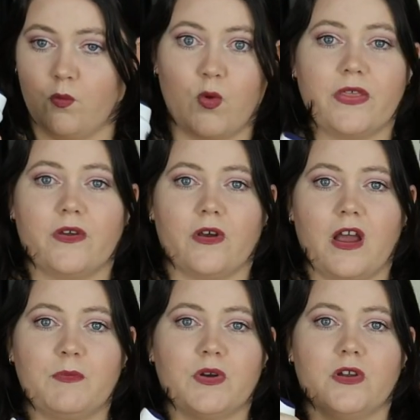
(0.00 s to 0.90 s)
Whether
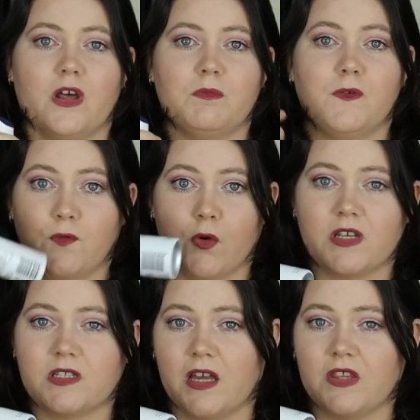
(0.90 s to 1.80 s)
I put it on before
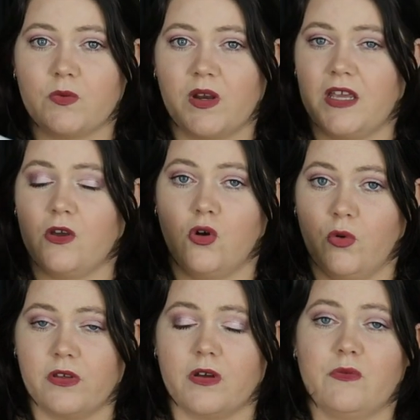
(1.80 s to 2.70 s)
I start sweating or
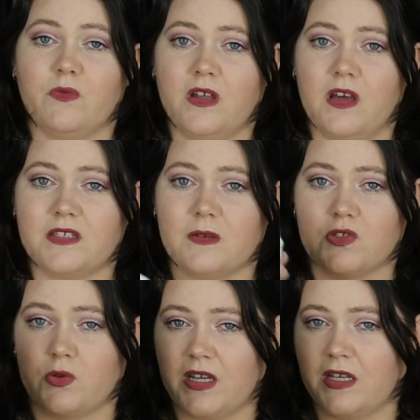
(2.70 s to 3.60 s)
whether I realize I'm
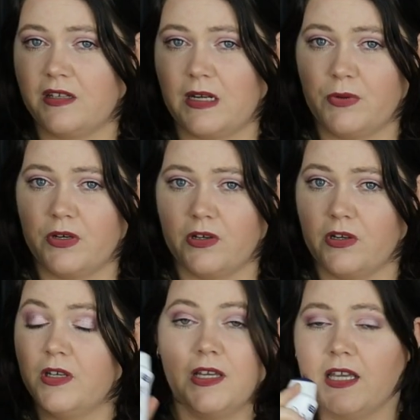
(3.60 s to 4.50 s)
sweating and then I put it
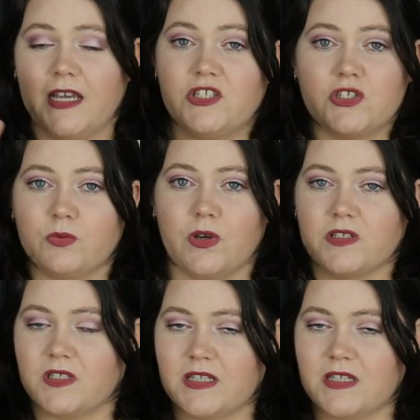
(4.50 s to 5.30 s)
on, it just works.